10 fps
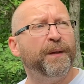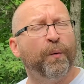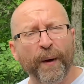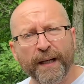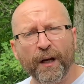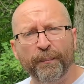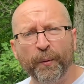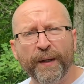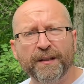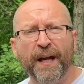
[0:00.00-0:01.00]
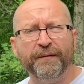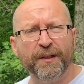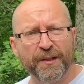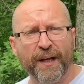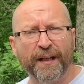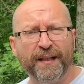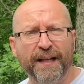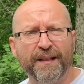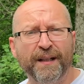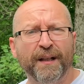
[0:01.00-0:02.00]
Wait a couple weeks after you
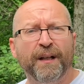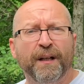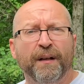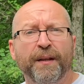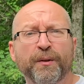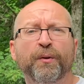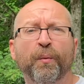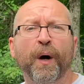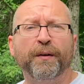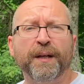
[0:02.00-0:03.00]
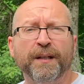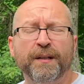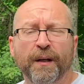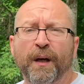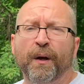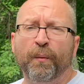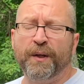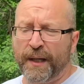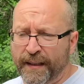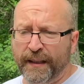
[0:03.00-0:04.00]
sanitize it, then do the water test,
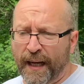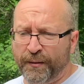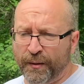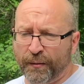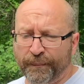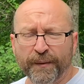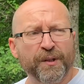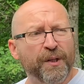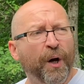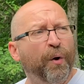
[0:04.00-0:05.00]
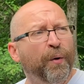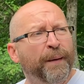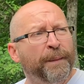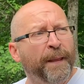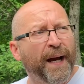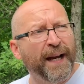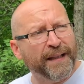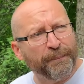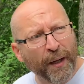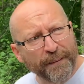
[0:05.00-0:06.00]
which I did not do. So I had
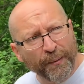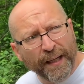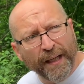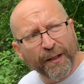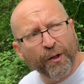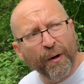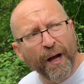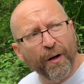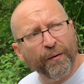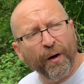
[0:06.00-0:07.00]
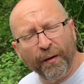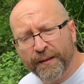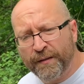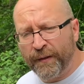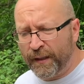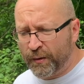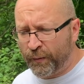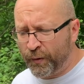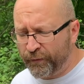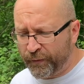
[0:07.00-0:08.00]
the pipe laying on the ground. All these fittings
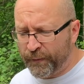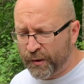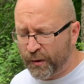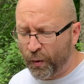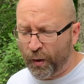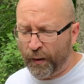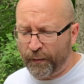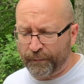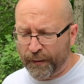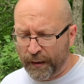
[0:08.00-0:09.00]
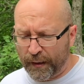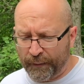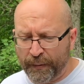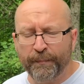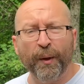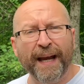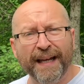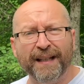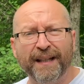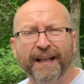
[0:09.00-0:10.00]
were new from the store, people
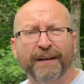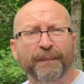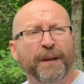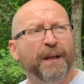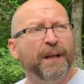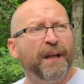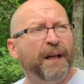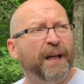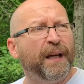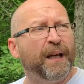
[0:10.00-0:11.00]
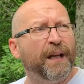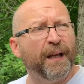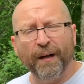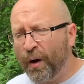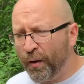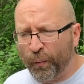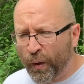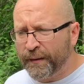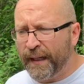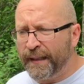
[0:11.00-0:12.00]
handling them, and all the
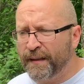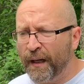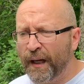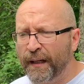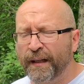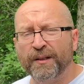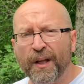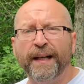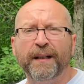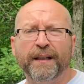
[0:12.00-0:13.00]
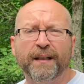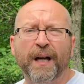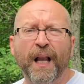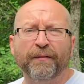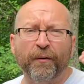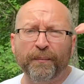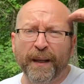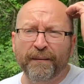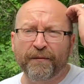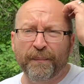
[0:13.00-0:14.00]
work that I'd done on it. It's likely that the coliform
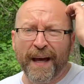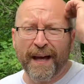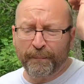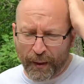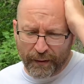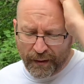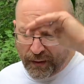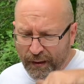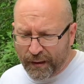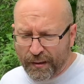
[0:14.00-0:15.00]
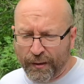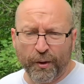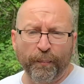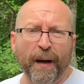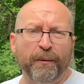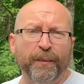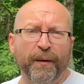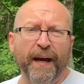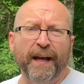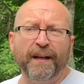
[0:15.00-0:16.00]
came from that, but it's also probable
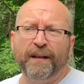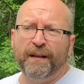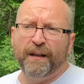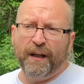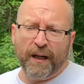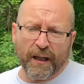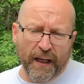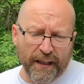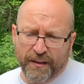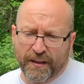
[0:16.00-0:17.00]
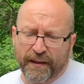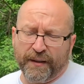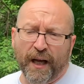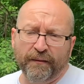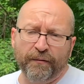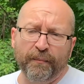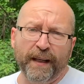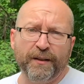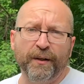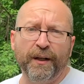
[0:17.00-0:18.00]
that I just have coliform
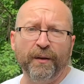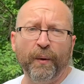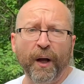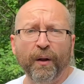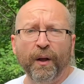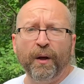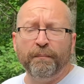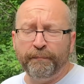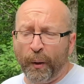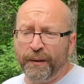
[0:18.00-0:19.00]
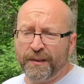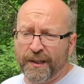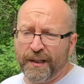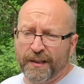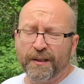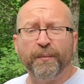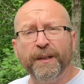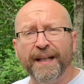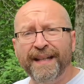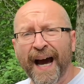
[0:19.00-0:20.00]
bacteria in the well. Bonus is we
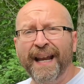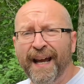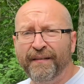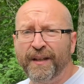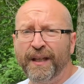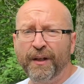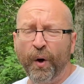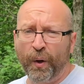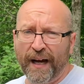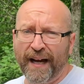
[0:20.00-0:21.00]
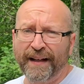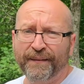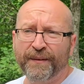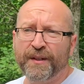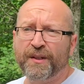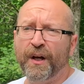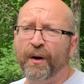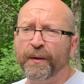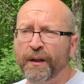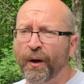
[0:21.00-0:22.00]
did not have E. coli.
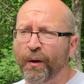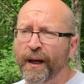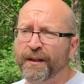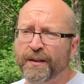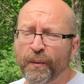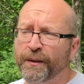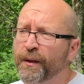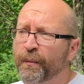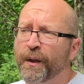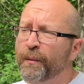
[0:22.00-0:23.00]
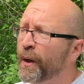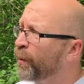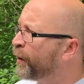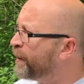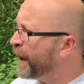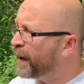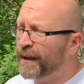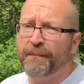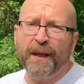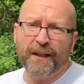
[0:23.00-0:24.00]
So E. coli is the one that you really want to worry about. It
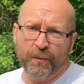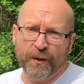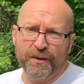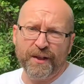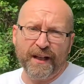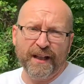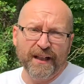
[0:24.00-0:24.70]
can make you real sick.